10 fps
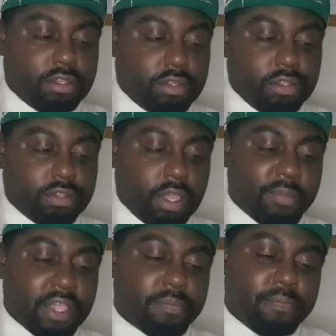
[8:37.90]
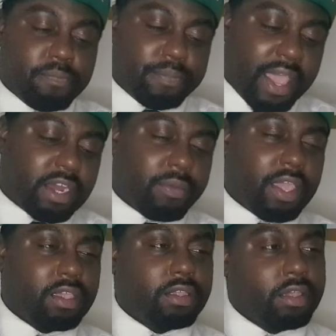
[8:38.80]
You see what I mean? But
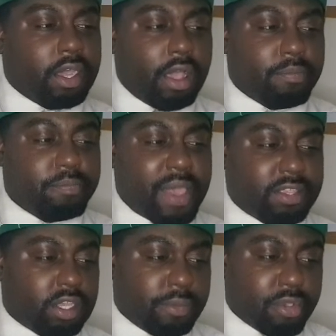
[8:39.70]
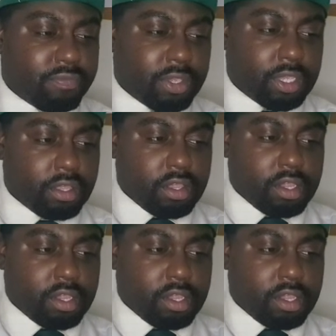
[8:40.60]
anyway, back to the movie.